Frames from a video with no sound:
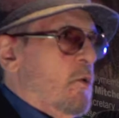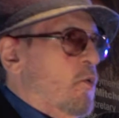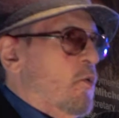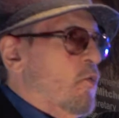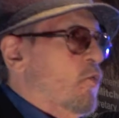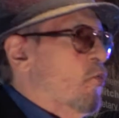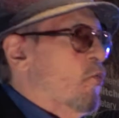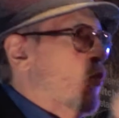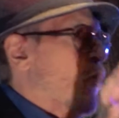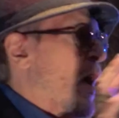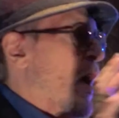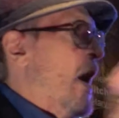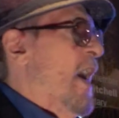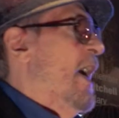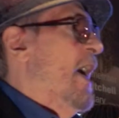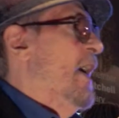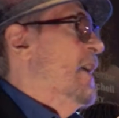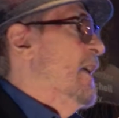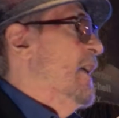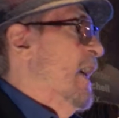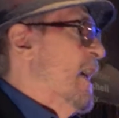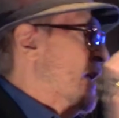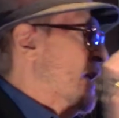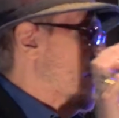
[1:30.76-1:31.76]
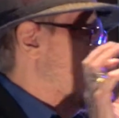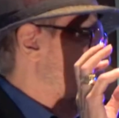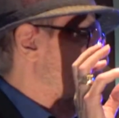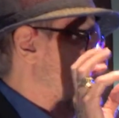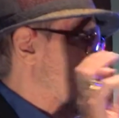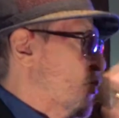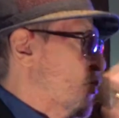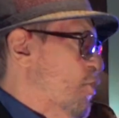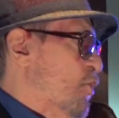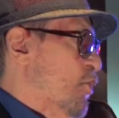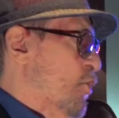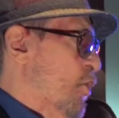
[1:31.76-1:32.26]
who ran and
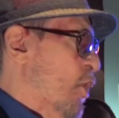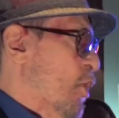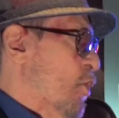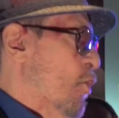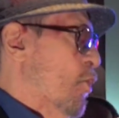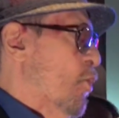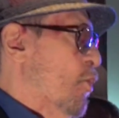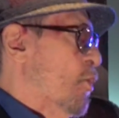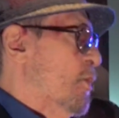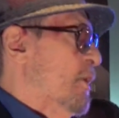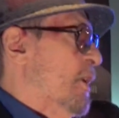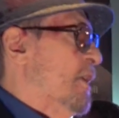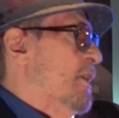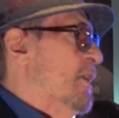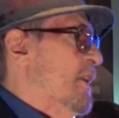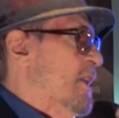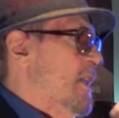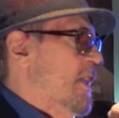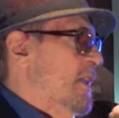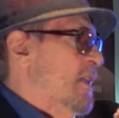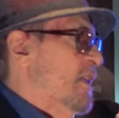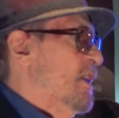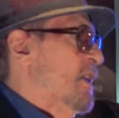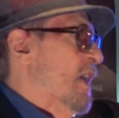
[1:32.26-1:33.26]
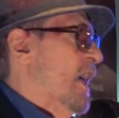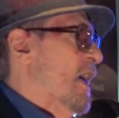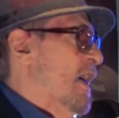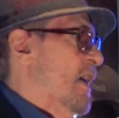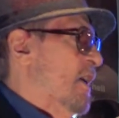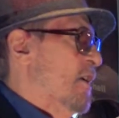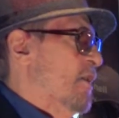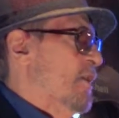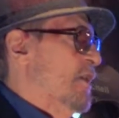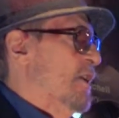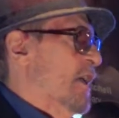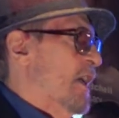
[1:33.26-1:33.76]
controlled the
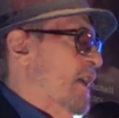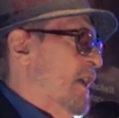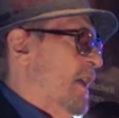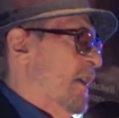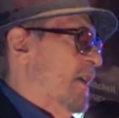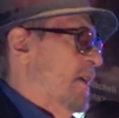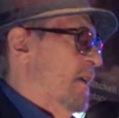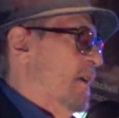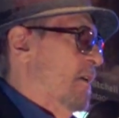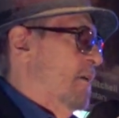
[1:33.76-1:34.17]
entire tank.